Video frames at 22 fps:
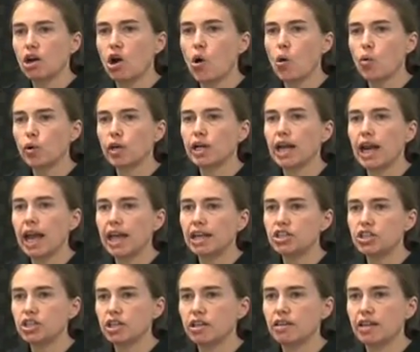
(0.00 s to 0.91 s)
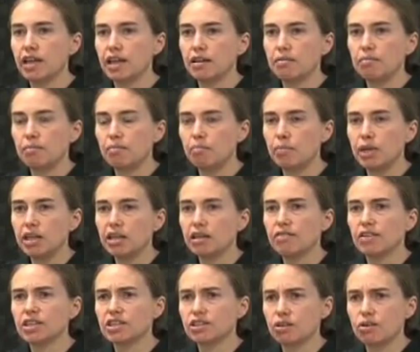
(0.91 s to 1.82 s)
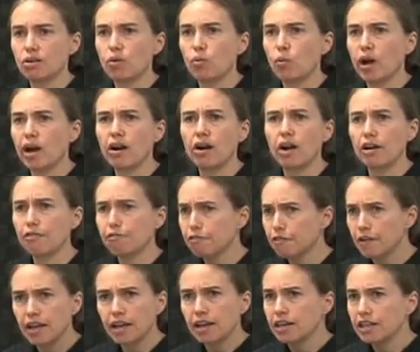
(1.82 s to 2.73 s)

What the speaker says: coordination than many of us are aware of.